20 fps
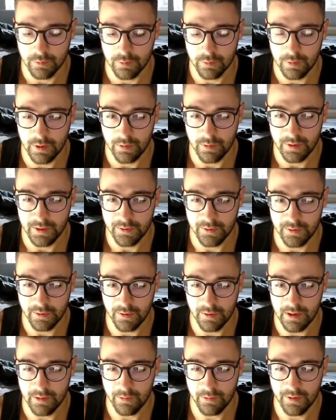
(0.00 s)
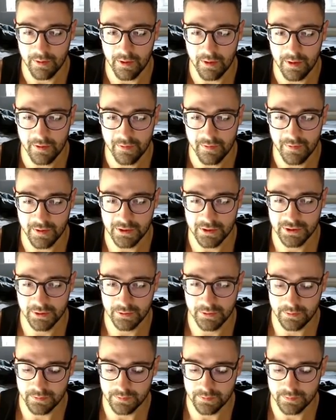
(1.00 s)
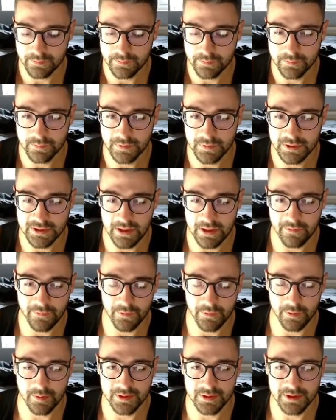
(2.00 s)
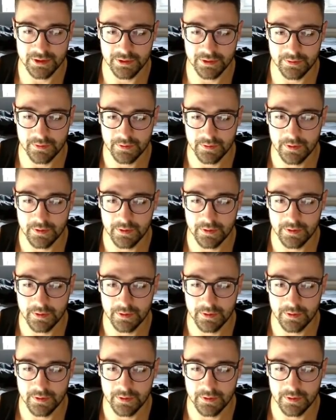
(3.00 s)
and we can do that with another function, set food position.